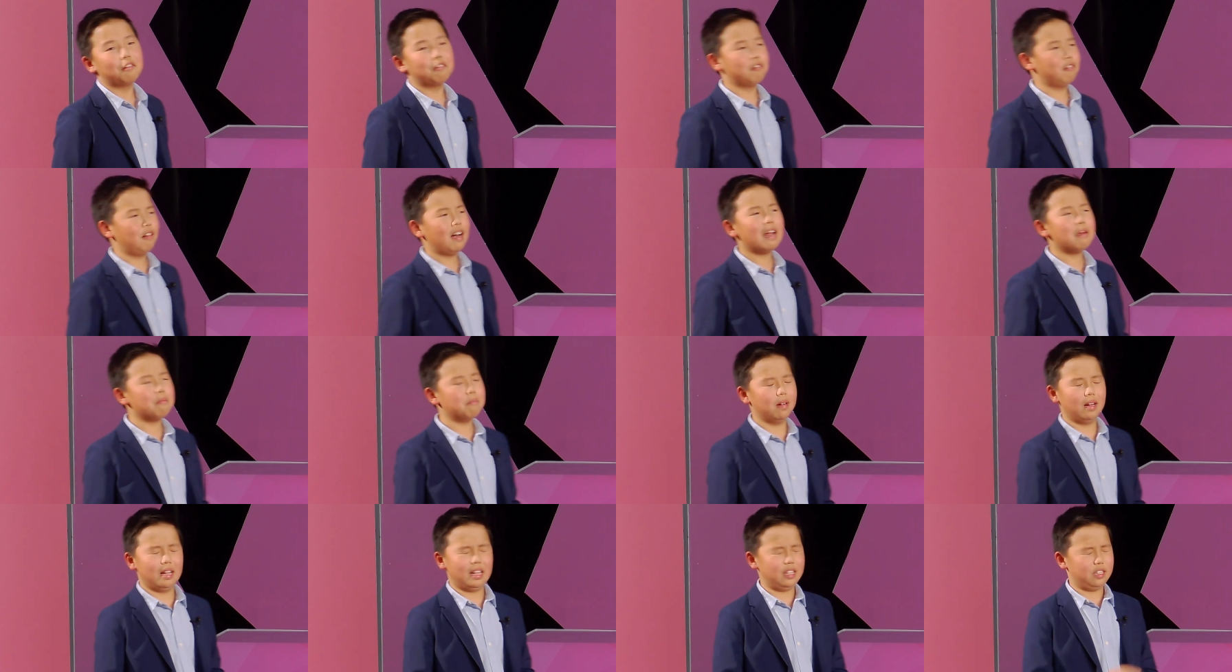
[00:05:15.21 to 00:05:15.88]

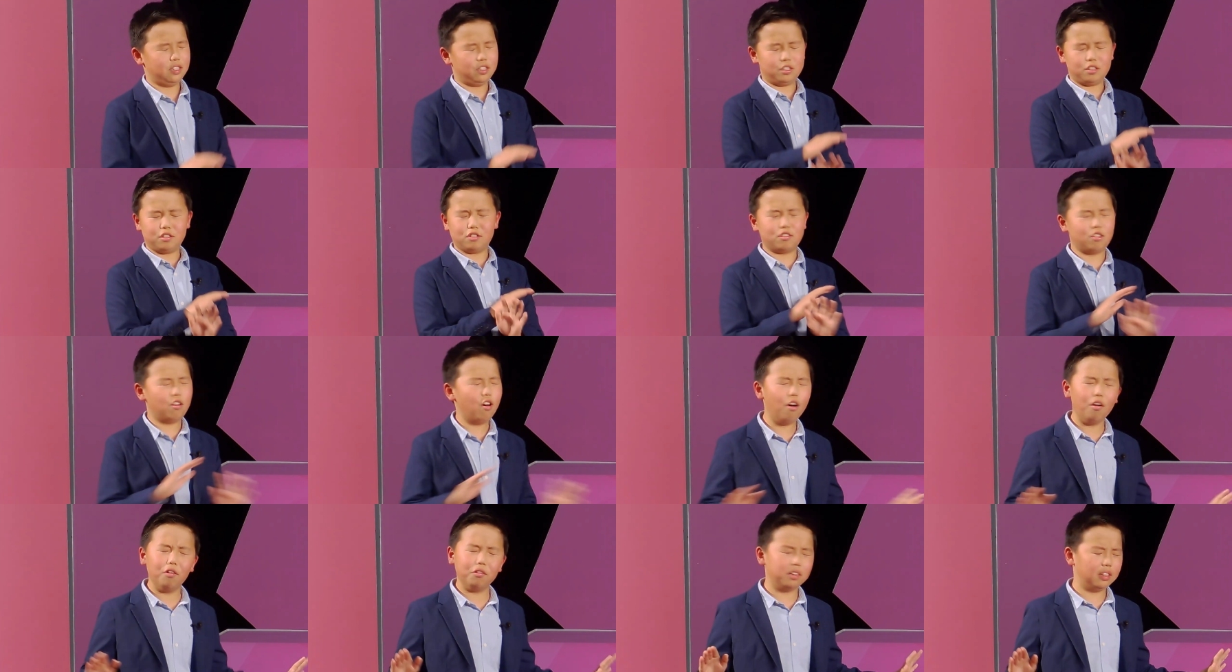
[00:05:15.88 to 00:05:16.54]
Grandma is
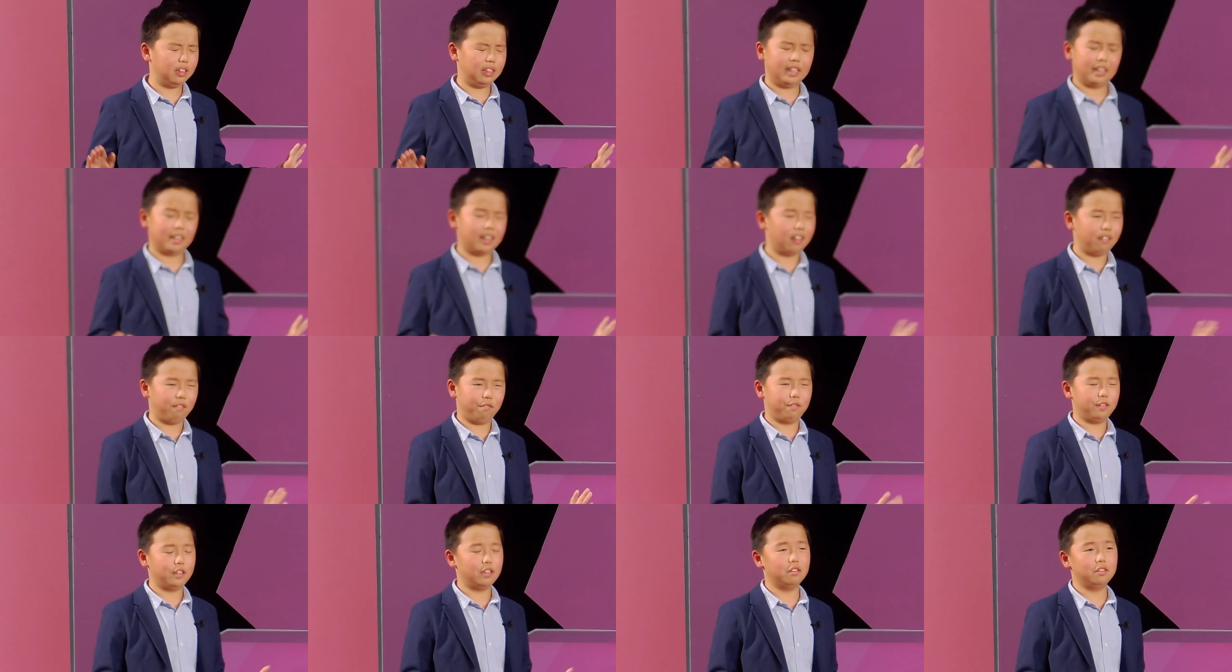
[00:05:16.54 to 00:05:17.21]
totally
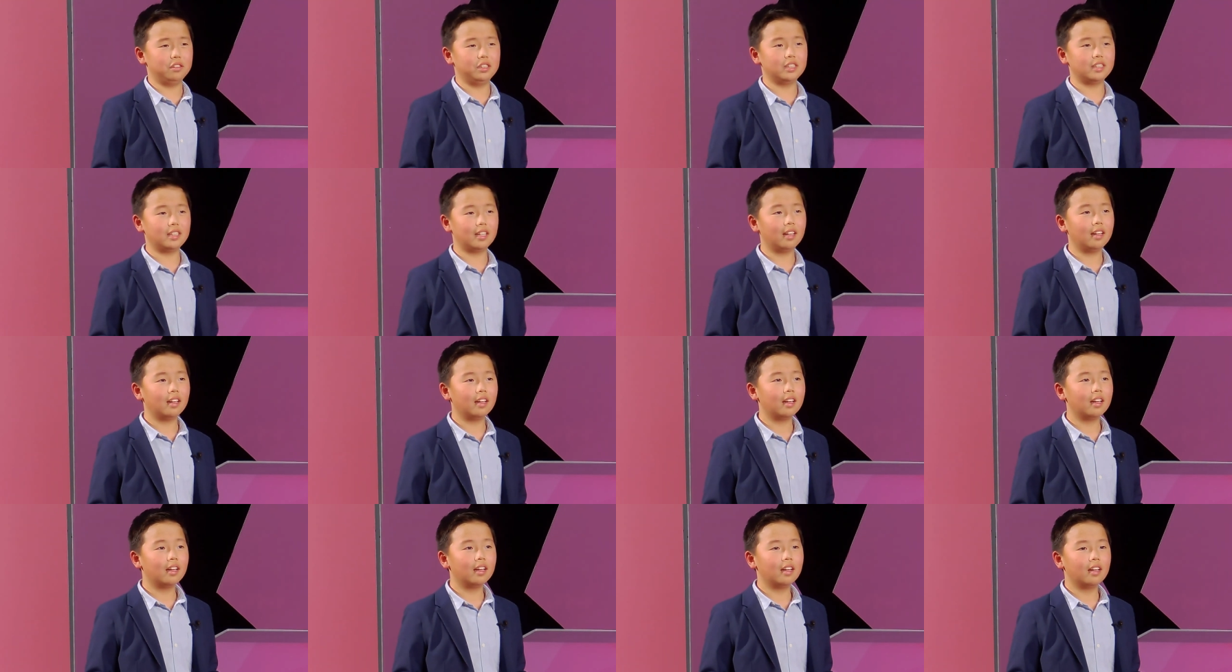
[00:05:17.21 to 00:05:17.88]
confused.
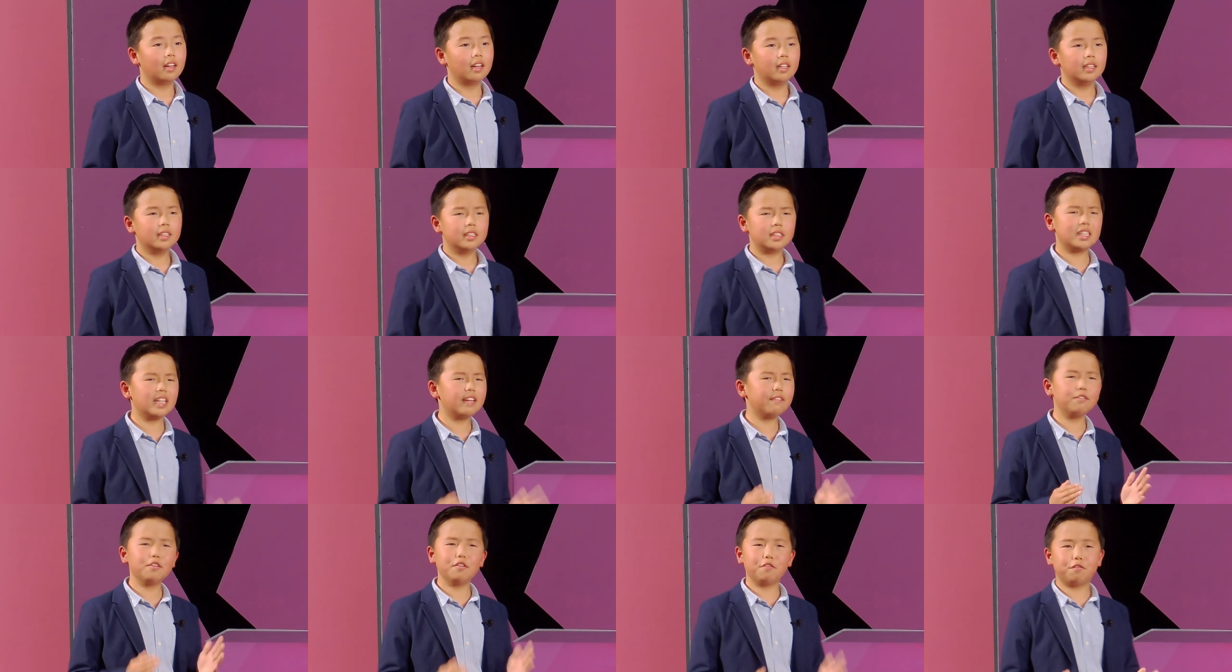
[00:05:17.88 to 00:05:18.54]

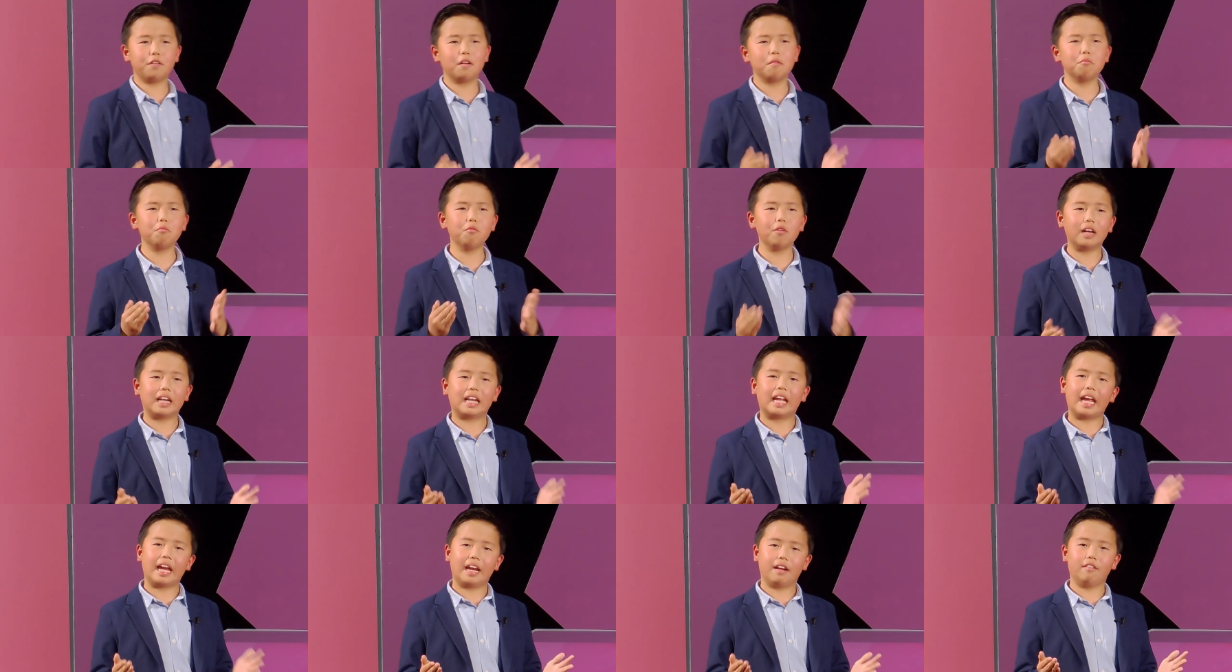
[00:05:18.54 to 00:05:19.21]
Save you from
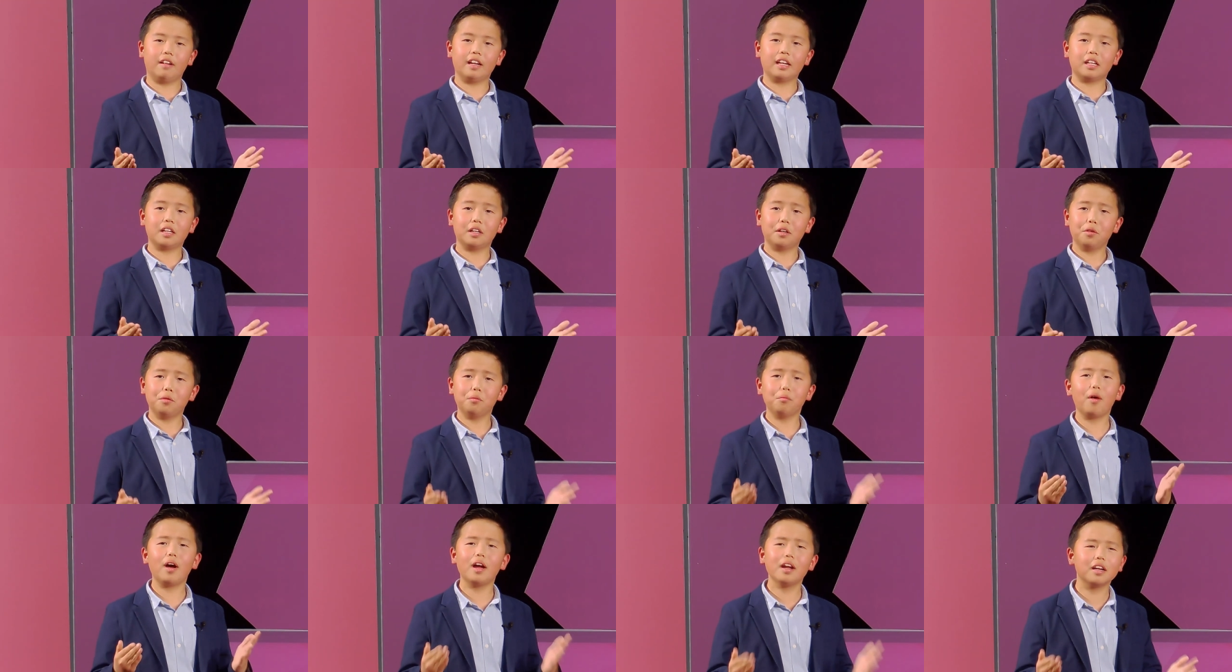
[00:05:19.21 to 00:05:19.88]
what, Eric?
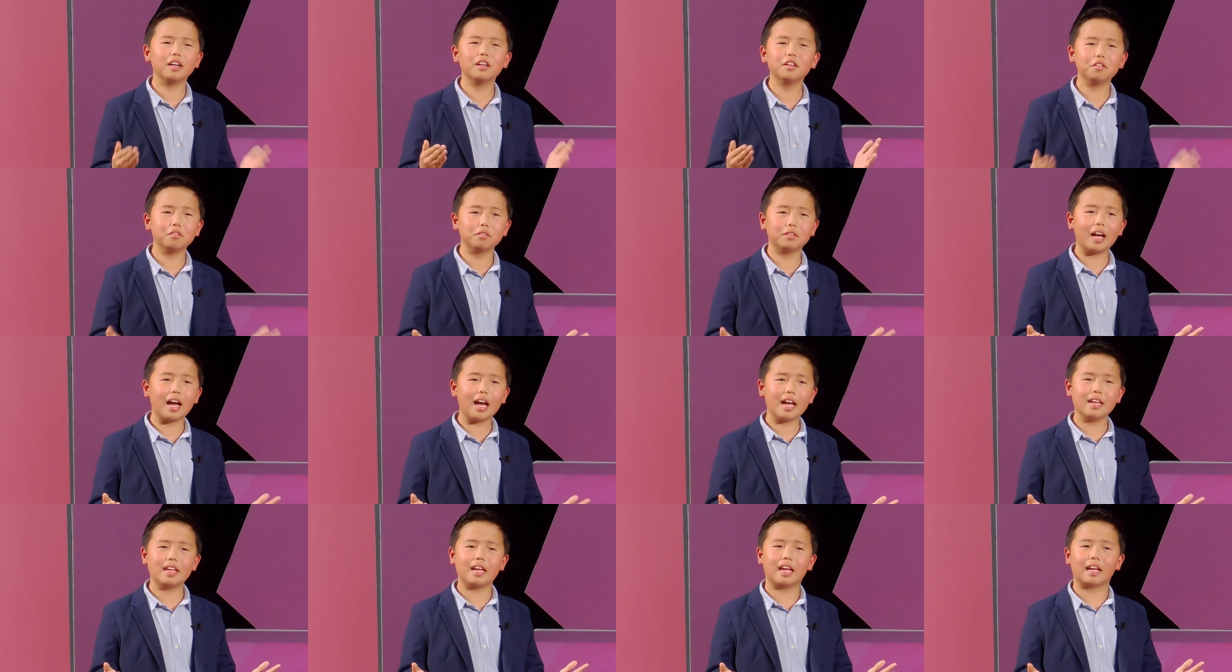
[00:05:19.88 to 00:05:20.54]
Why
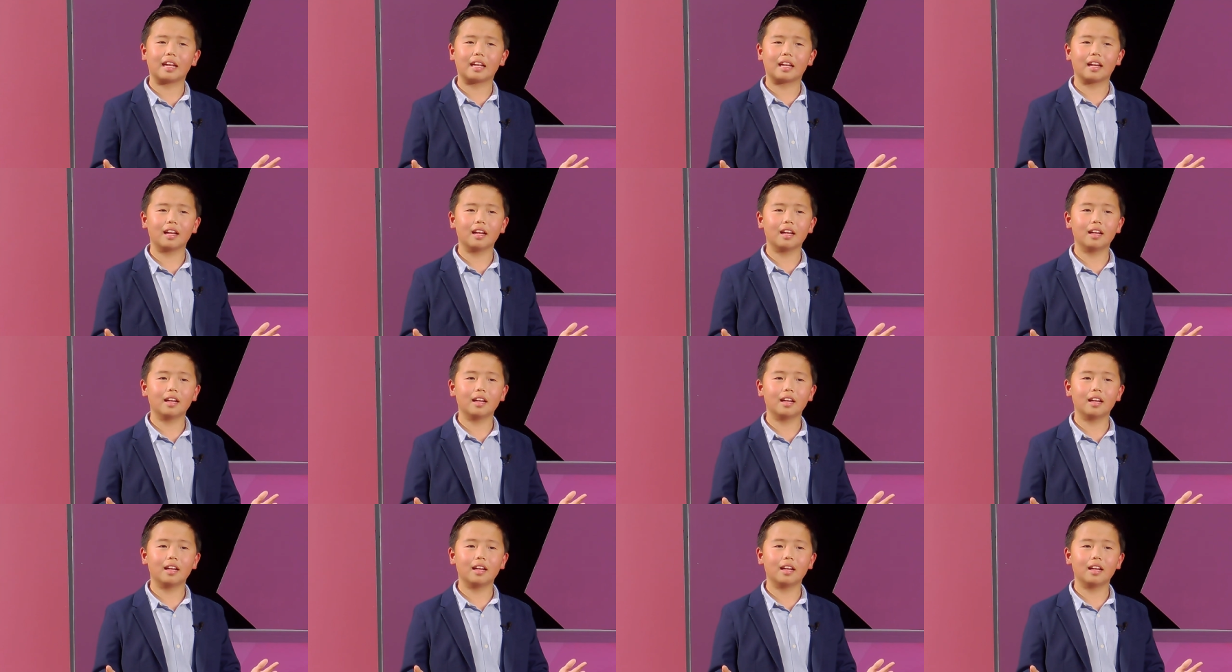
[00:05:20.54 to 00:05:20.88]
are you dying?